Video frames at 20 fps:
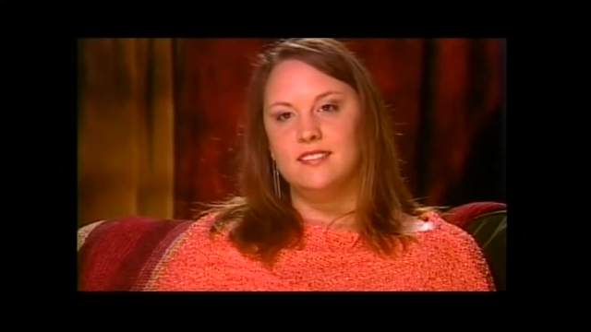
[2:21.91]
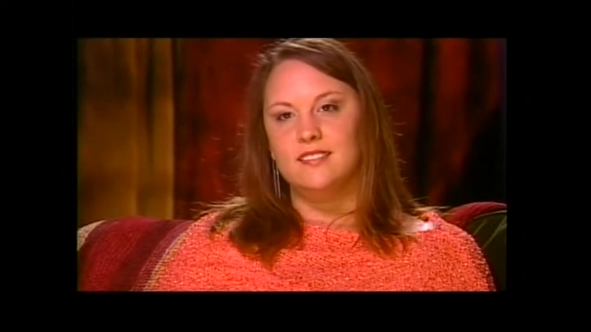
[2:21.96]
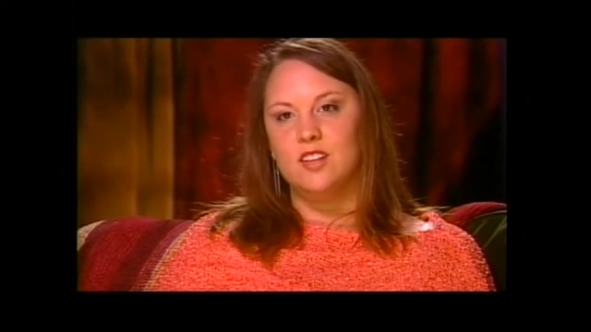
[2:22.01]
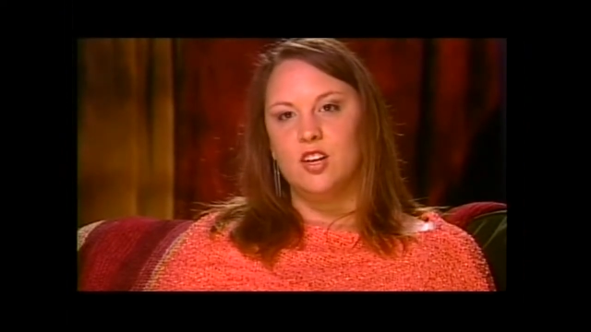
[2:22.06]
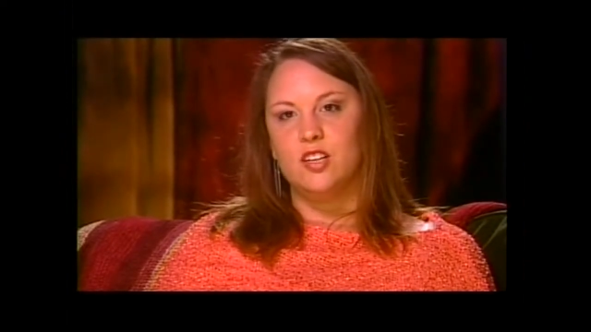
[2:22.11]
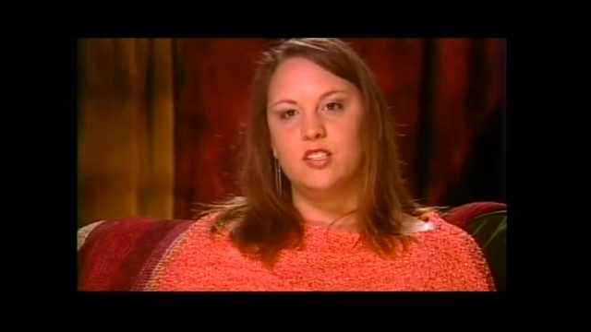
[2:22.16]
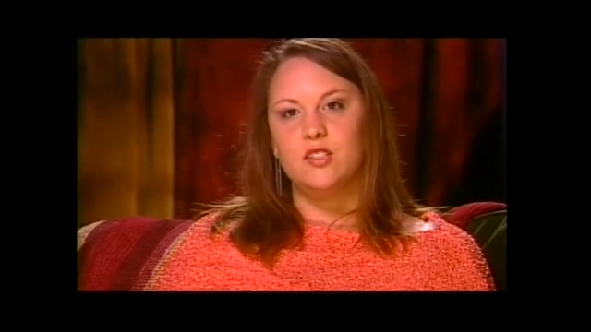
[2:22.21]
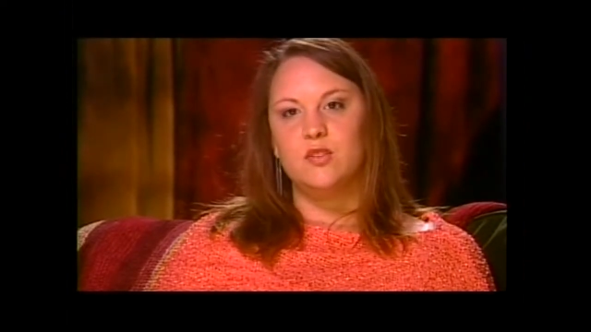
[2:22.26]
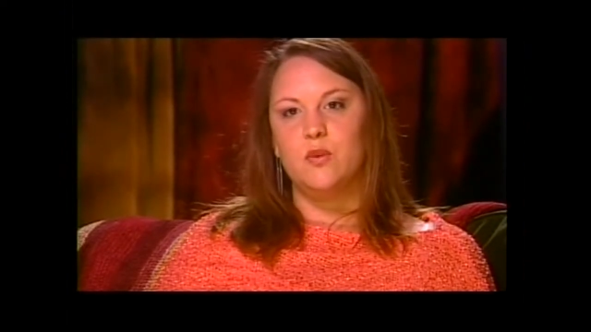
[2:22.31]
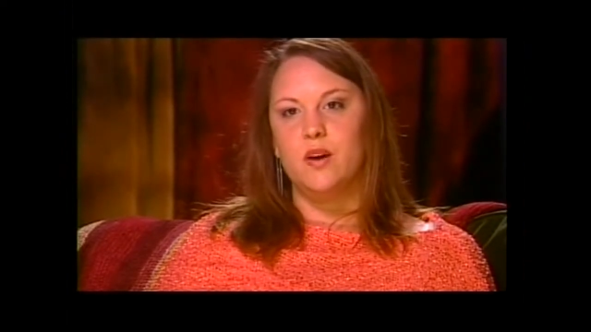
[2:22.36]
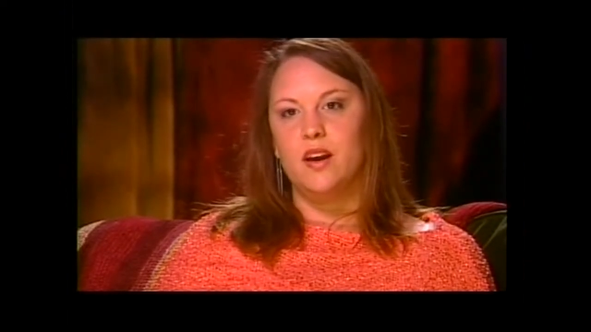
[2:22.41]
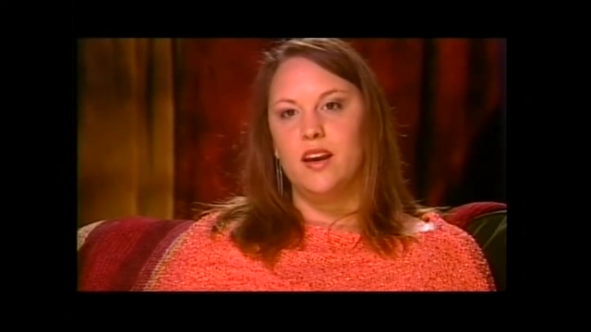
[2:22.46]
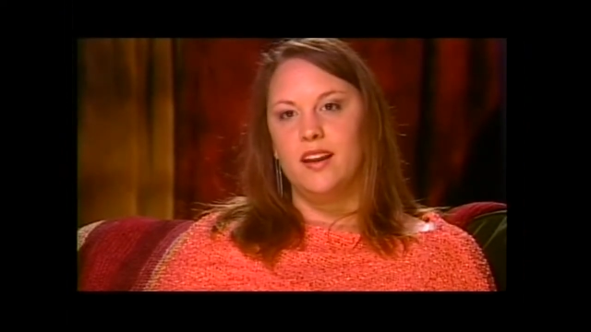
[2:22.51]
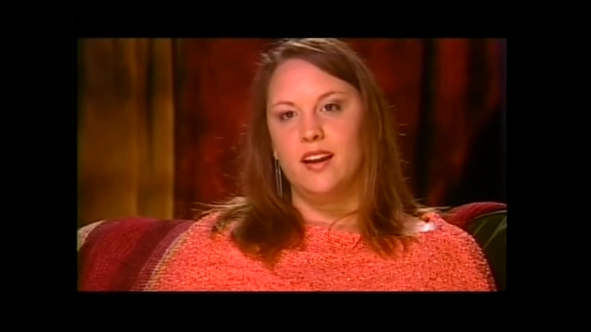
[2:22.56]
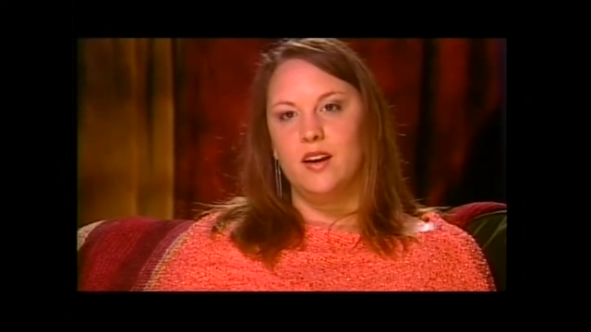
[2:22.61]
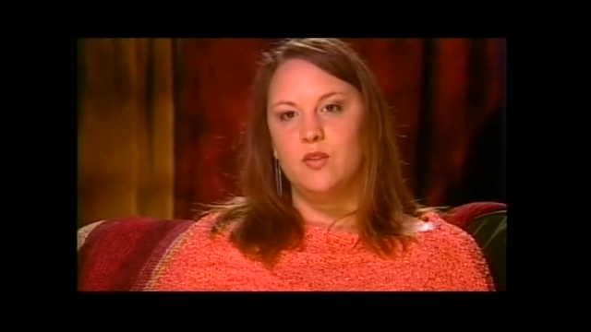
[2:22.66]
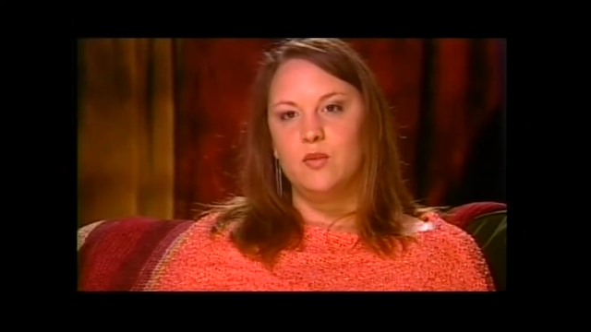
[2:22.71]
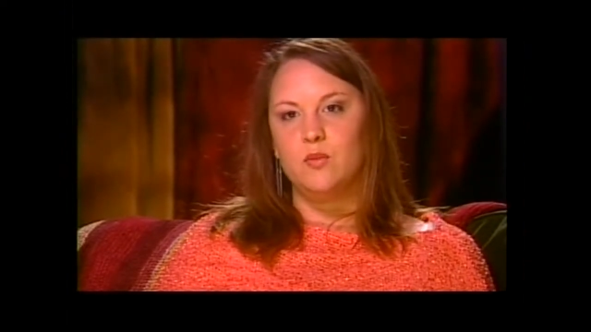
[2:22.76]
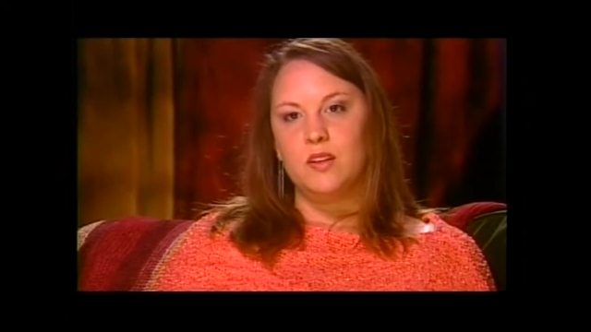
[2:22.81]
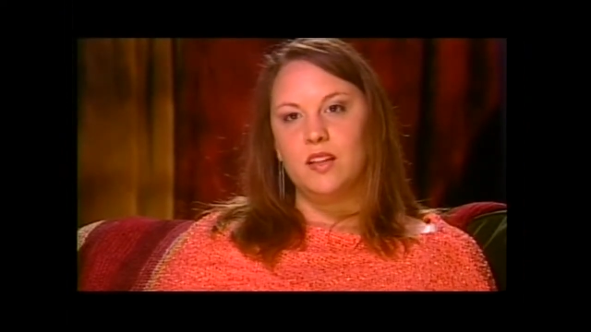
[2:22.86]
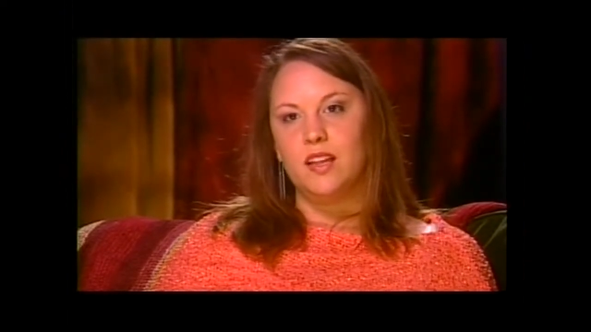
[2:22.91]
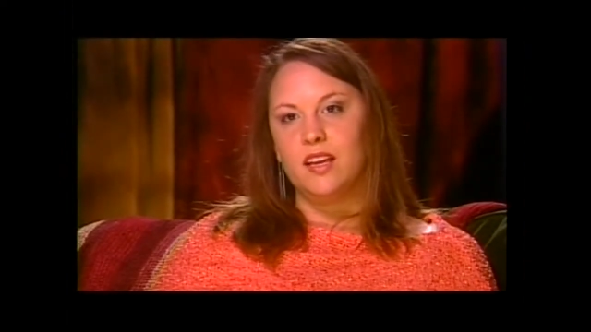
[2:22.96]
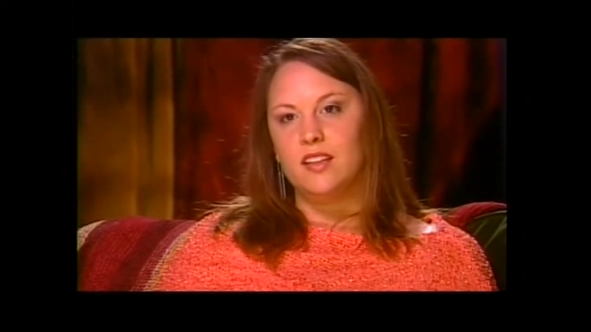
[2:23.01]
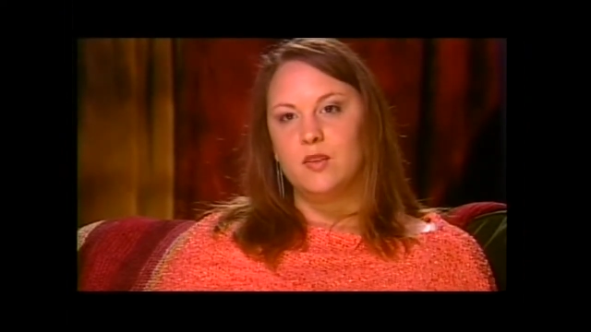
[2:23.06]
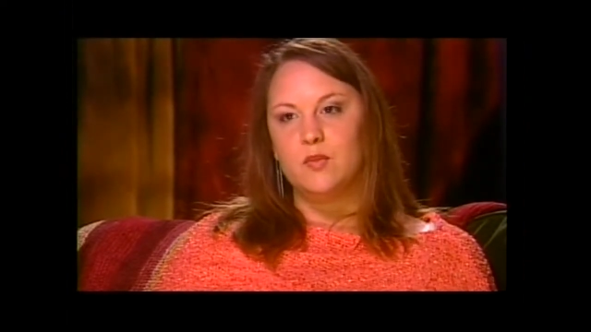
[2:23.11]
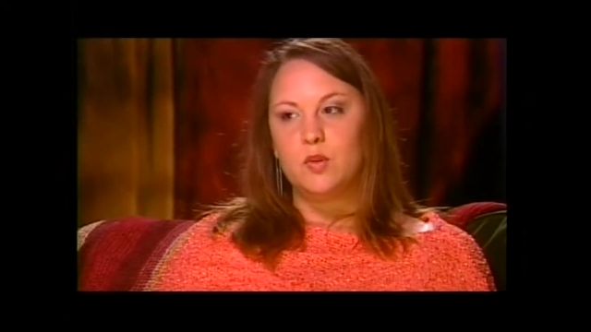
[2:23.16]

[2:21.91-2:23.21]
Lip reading: lost the weight, I would be, like,